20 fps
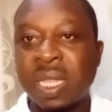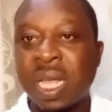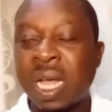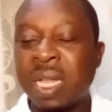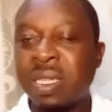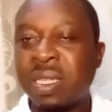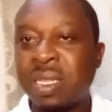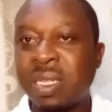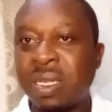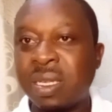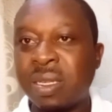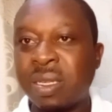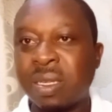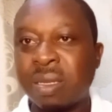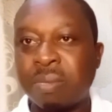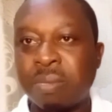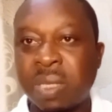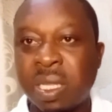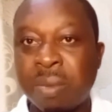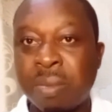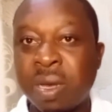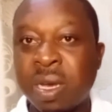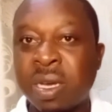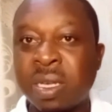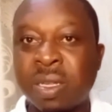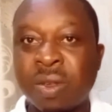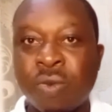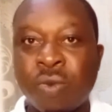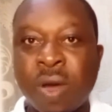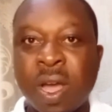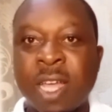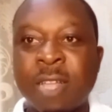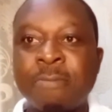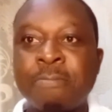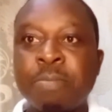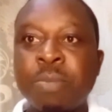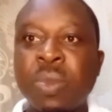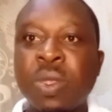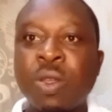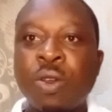That is the main reason why
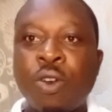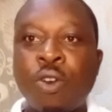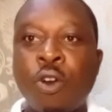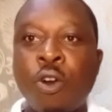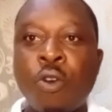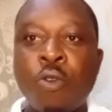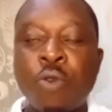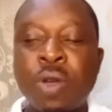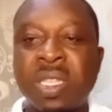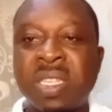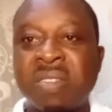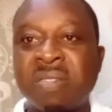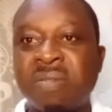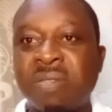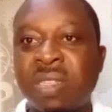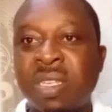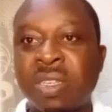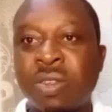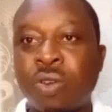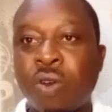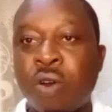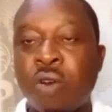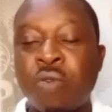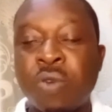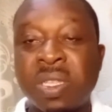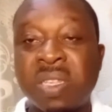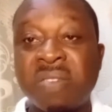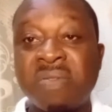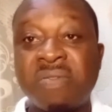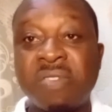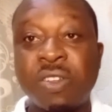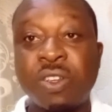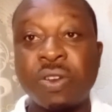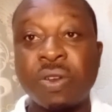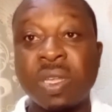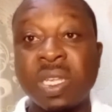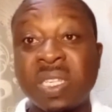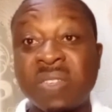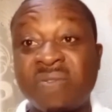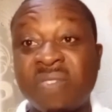this call waiting
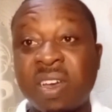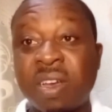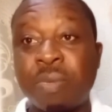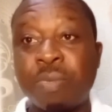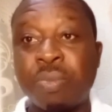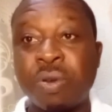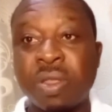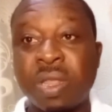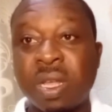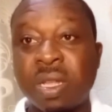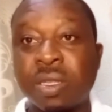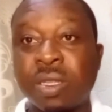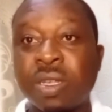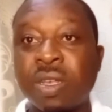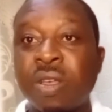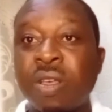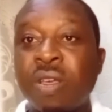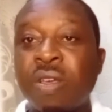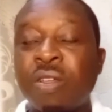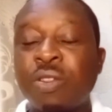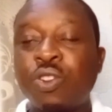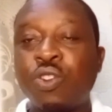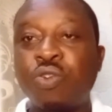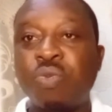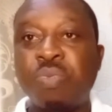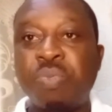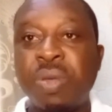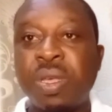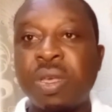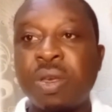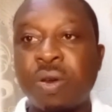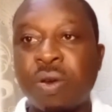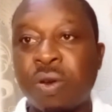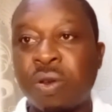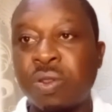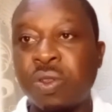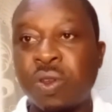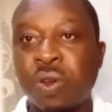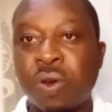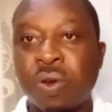feature is very important to be
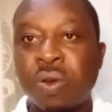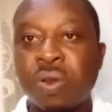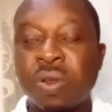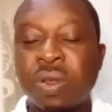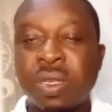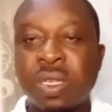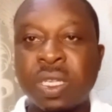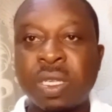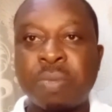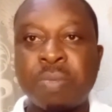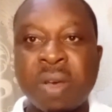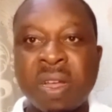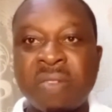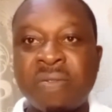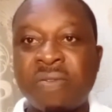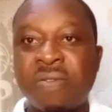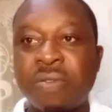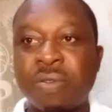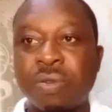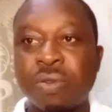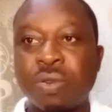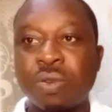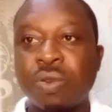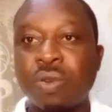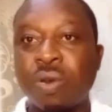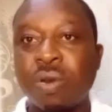on your smartphone.